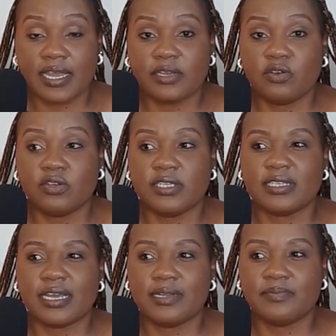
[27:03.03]
And God
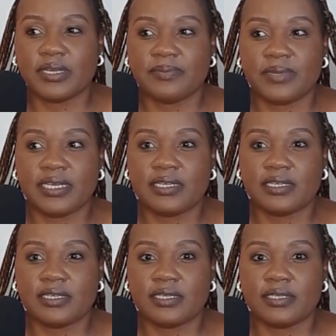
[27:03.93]
is helping
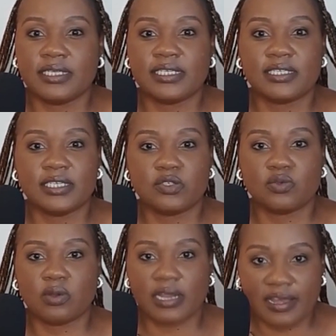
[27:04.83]
me uh, these
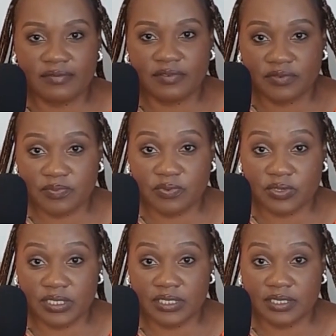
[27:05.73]
days to love
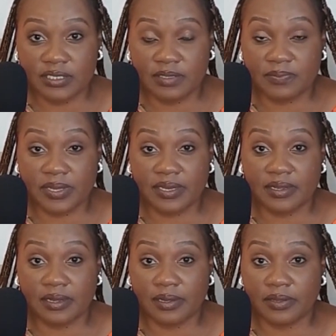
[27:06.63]
everybody,
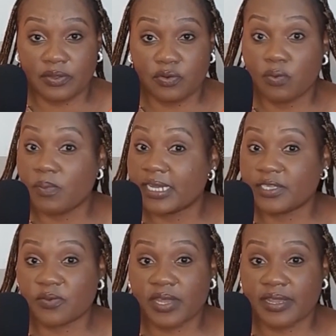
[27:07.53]
depend, uh, no
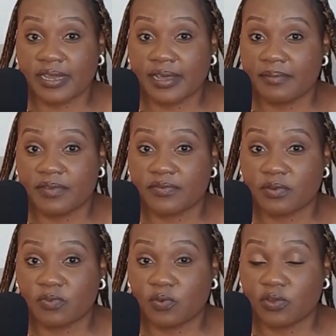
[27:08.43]
matter where they're coming
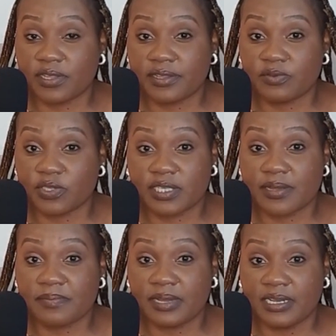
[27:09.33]
from or what, what's
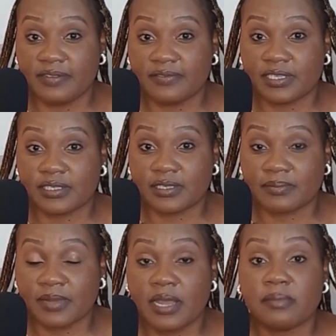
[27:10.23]
their belief
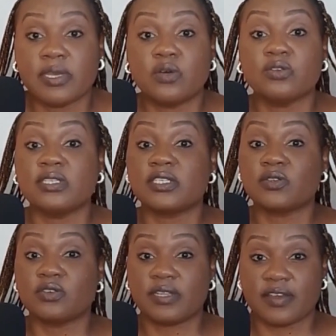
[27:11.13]
system, because
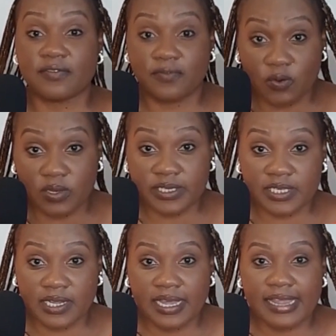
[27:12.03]
it's not their
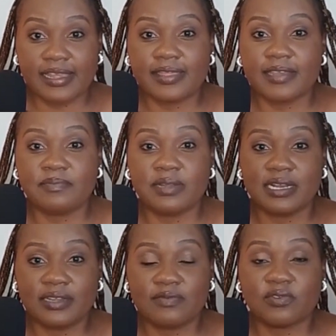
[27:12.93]
fault that they
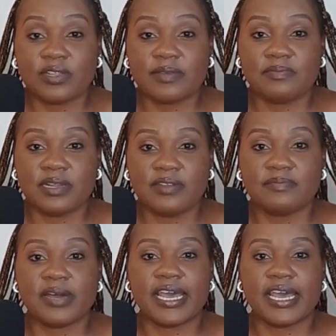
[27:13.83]
believe what they believe.